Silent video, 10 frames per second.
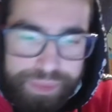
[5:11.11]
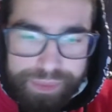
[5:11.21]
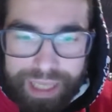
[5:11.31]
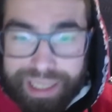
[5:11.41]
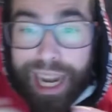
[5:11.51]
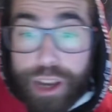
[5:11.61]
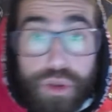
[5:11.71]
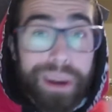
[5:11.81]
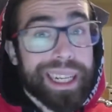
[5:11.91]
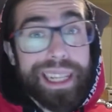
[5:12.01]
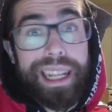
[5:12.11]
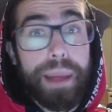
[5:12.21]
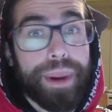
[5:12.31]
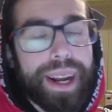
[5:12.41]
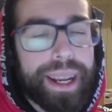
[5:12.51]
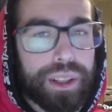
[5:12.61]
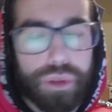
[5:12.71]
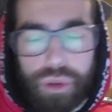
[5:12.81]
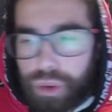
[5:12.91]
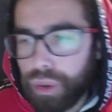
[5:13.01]
it's like you are getting an upgrade in
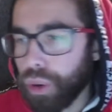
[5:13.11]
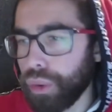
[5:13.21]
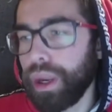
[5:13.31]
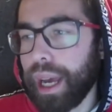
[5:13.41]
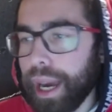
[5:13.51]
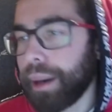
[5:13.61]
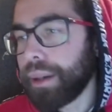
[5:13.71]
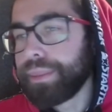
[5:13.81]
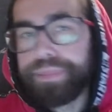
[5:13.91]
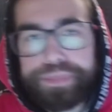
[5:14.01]
your whole uh,